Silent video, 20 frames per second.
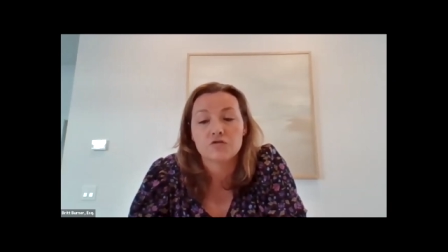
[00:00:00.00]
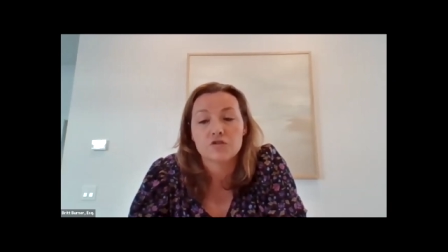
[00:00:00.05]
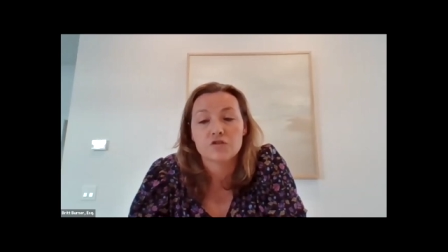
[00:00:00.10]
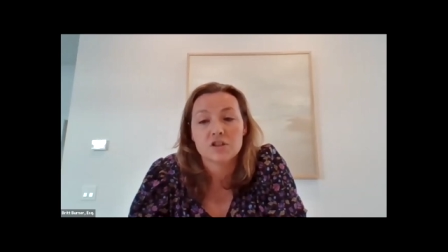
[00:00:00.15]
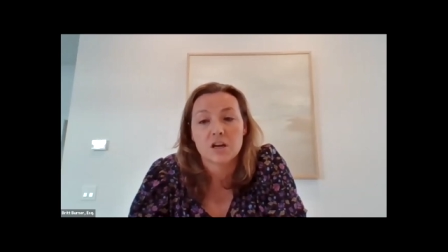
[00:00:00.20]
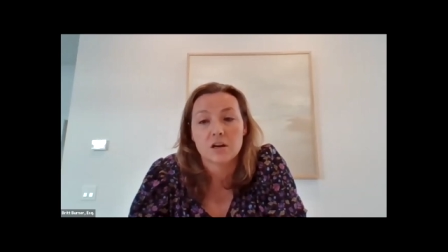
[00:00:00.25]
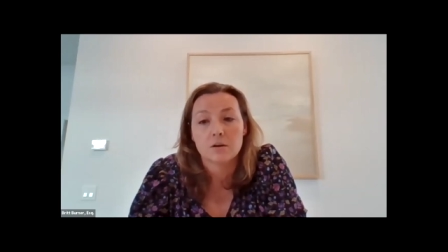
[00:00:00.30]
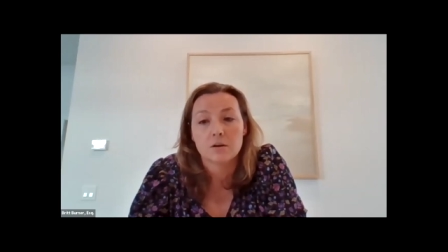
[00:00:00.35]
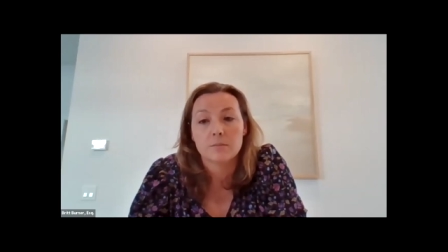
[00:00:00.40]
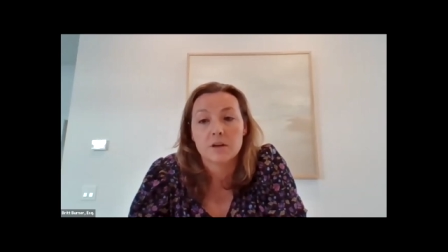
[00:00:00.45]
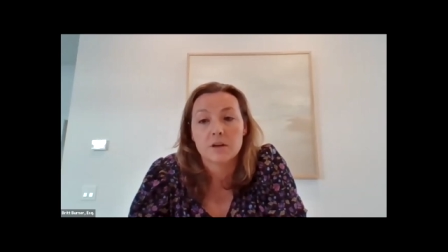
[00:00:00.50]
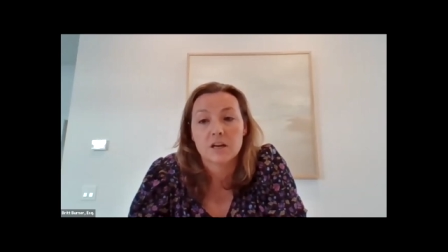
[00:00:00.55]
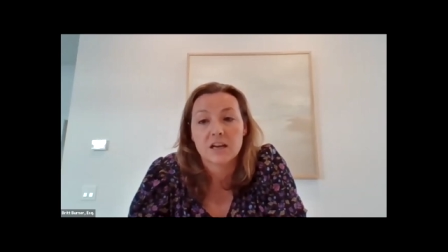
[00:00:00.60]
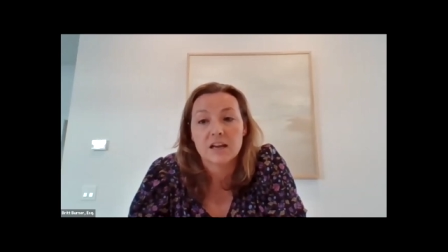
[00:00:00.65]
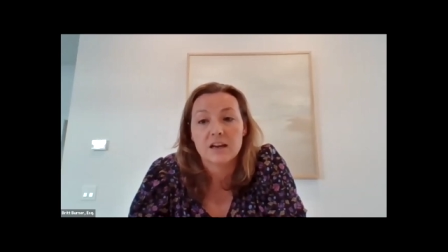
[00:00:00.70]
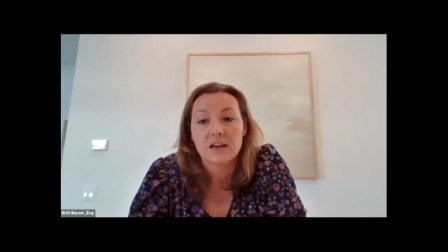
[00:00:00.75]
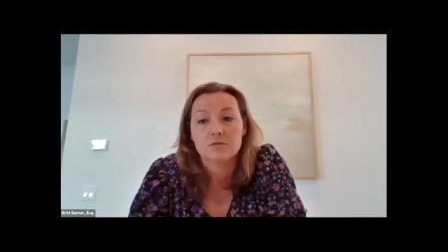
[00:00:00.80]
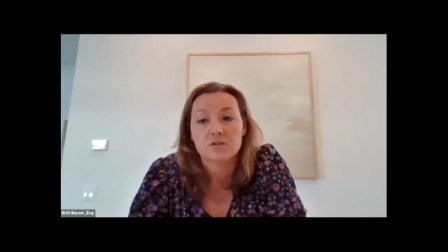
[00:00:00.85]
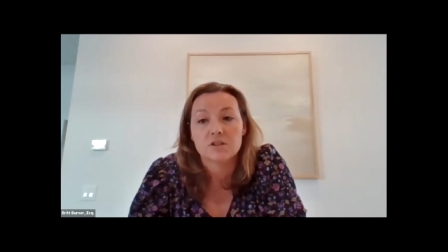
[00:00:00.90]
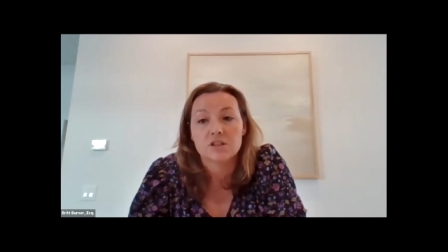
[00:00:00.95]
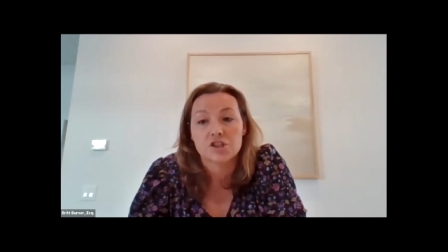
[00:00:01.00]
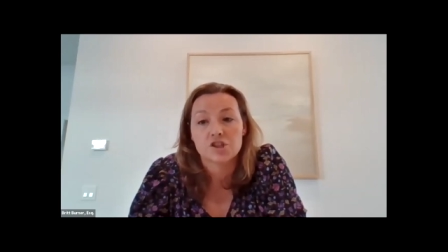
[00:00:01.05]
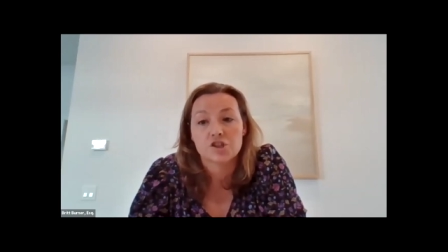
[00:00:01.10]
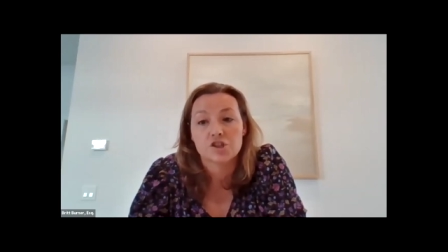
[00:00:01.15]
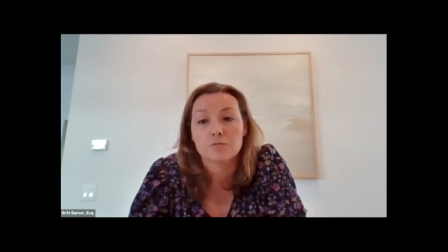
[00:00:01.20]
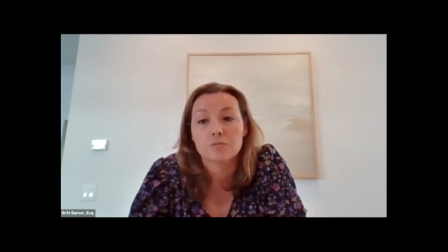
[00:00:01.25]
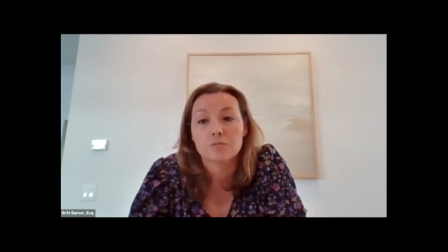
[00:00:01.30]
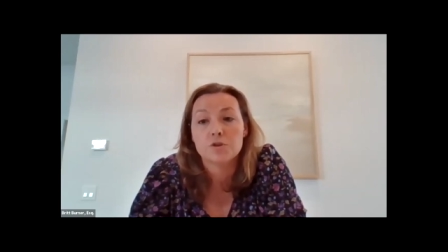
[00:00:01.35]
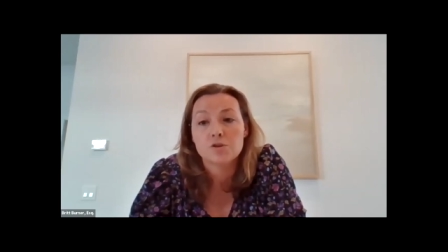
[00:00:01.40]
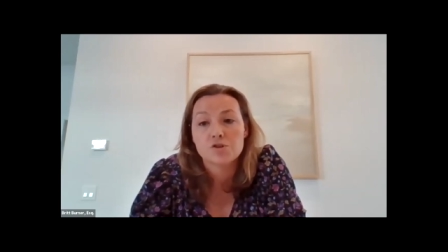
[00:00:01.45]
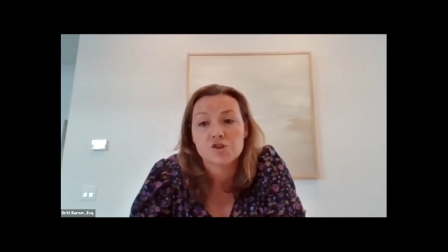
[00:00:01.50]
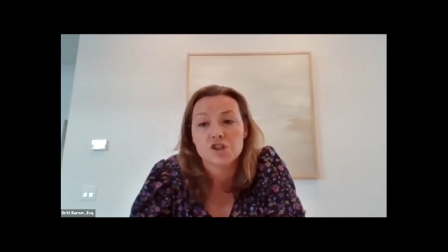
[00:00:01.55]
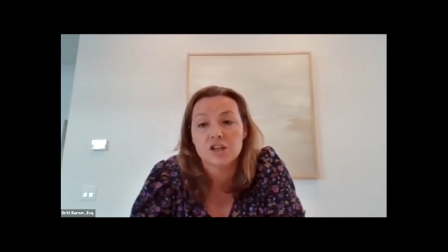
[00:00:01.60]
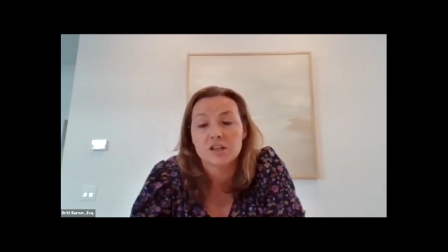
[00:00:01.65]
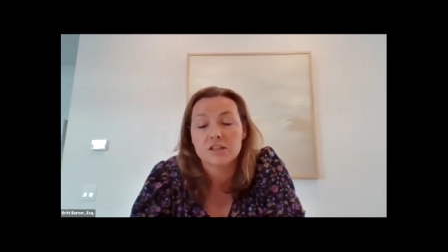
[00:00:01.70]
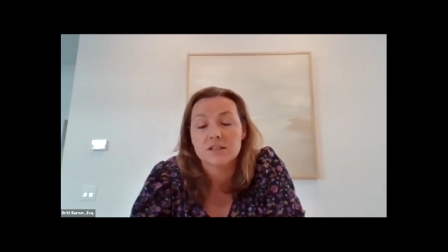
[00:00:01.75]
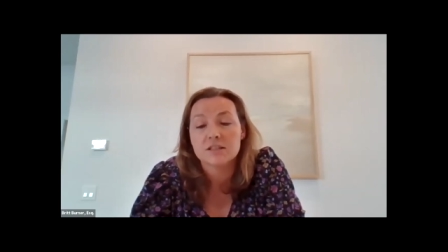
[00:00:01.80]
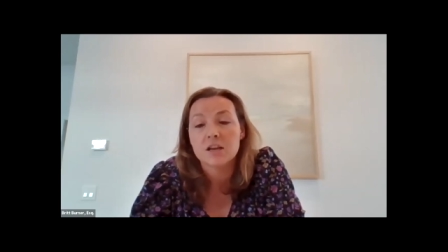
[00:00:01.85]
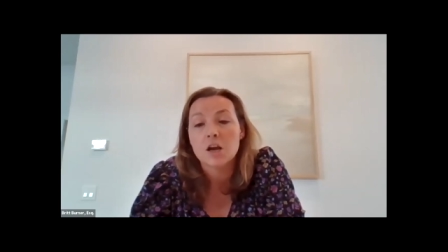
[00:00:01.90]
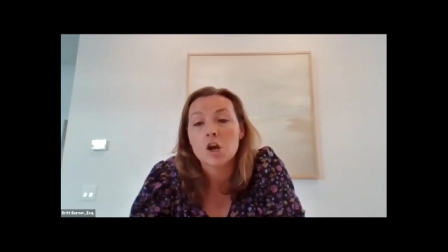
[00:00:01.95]
Retirement account
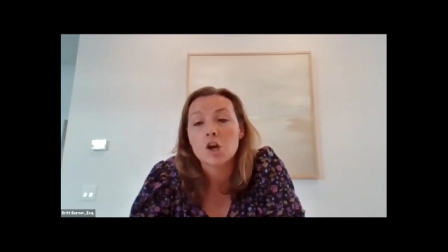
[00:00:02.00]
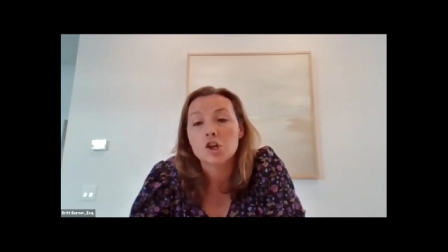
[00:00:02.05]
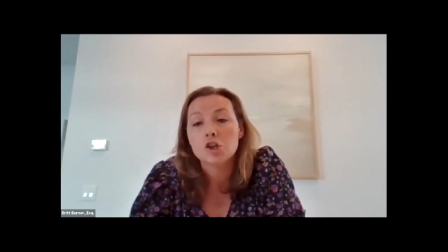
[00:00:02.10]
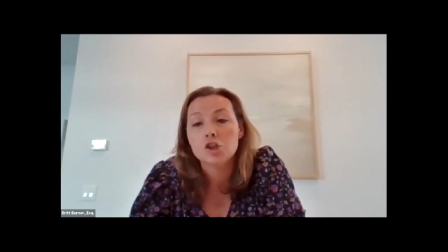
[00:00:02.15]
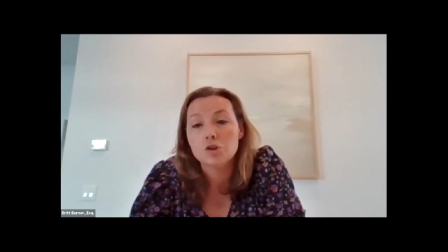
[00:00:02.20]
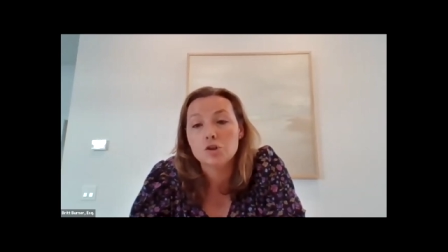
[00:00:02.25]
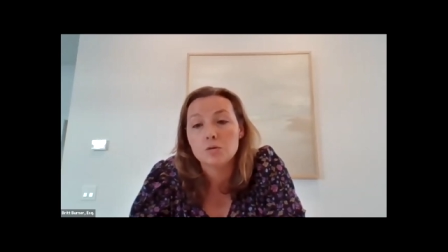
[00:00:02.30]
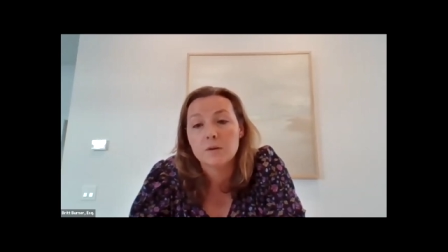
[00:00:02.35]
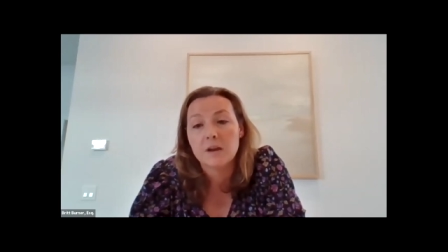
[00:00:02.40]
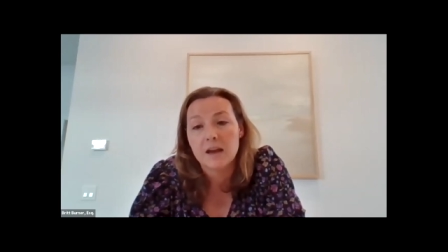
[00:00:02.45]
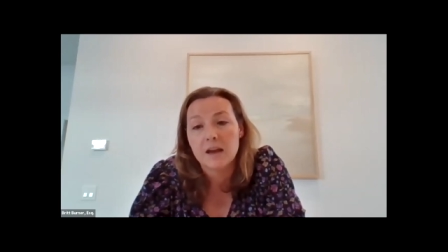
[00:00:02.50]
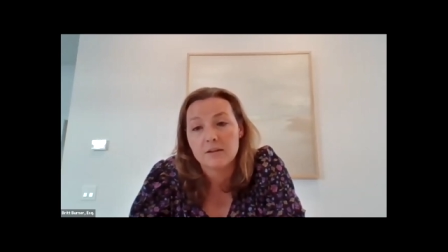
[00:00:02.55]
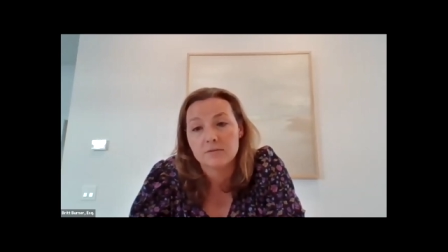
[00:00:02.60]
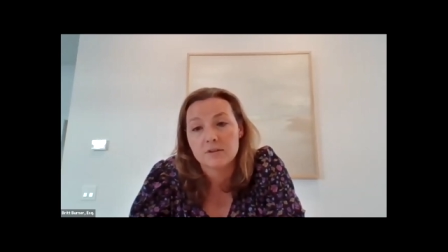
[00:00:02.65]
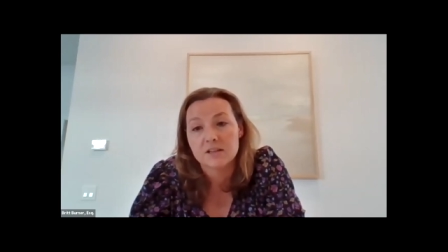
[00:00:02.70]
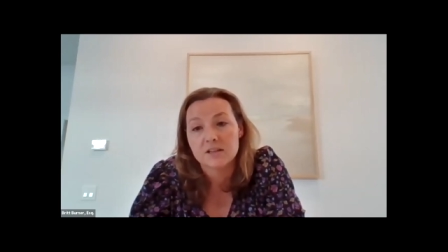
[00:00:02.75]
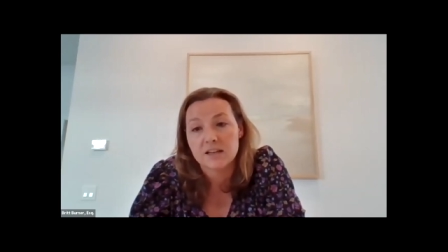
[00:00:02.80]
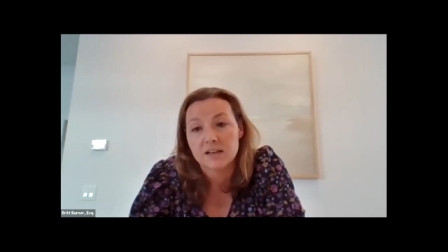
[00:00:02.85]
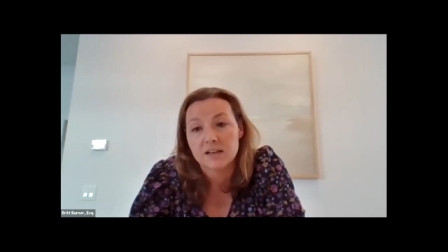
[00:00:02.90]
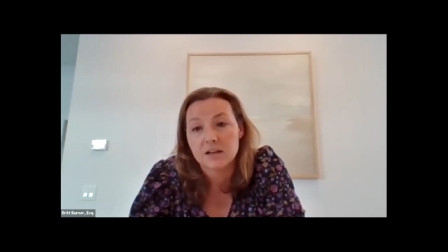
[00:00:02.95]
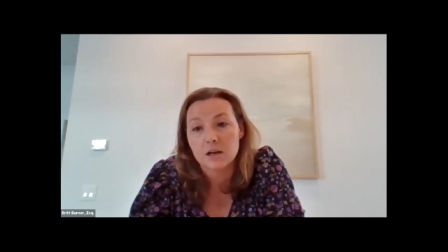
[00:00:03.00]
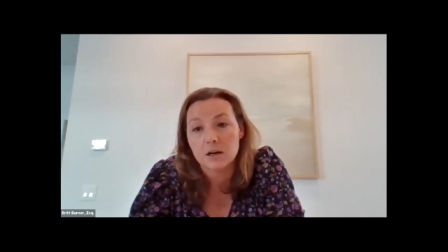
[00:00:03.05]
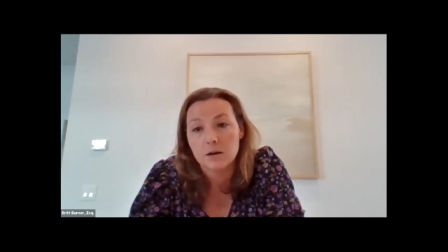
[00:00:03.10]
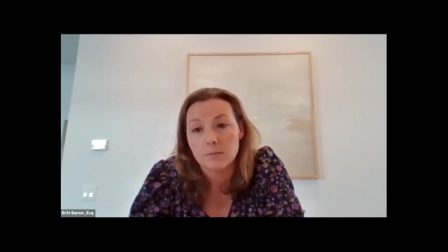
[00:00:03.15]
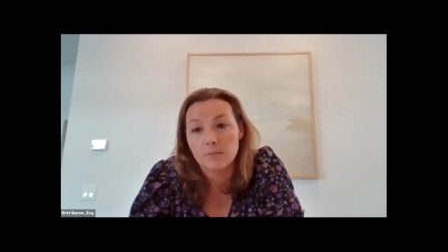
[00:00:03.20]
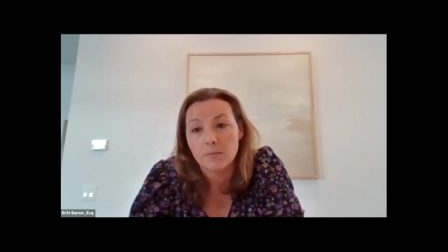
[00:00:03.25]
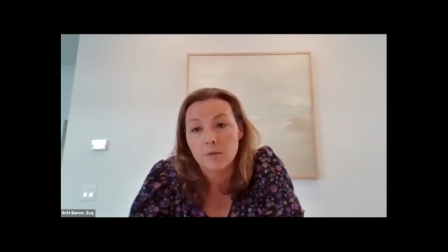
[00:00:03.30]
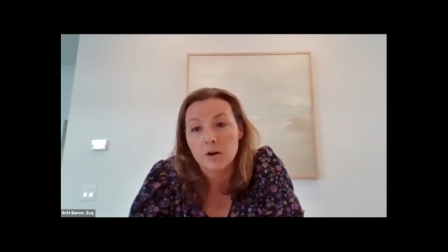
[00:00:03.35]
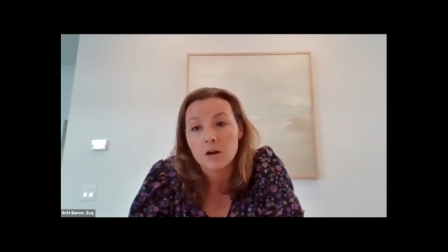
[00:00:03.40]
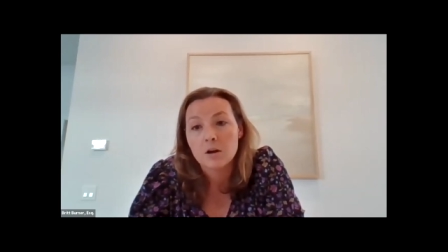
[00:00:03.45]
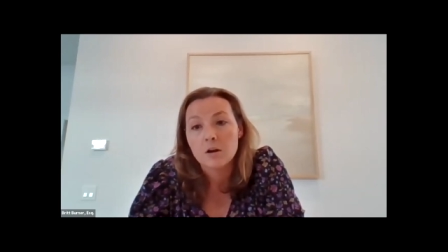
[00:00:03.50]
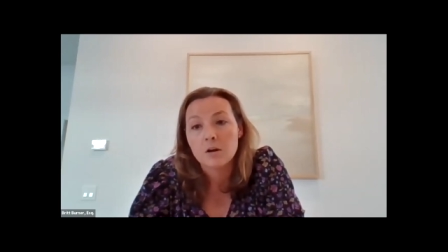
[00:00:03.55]
distributions do count as income